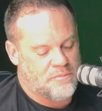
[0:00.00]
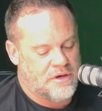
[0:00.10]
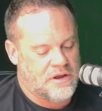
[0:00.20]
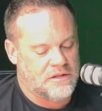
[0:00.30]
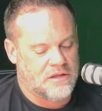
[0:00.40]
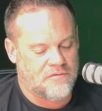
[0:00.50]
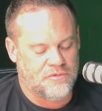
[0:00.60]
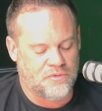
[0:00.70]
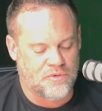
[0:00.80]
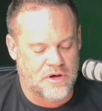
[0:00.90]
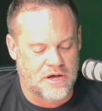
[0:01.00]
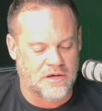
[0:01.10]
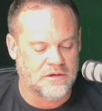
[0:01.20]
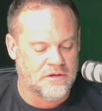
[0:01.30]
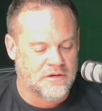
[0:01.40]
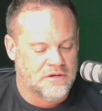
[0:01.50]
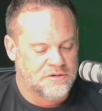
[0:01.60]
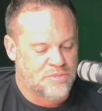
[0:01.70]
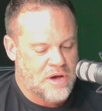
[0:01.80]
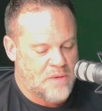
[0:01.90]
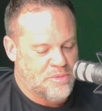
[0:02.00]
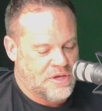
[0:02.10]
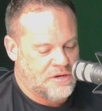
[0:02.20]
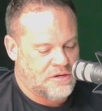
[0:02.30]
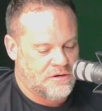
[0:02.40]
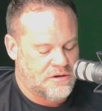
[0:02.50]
man. I'd love to pop in and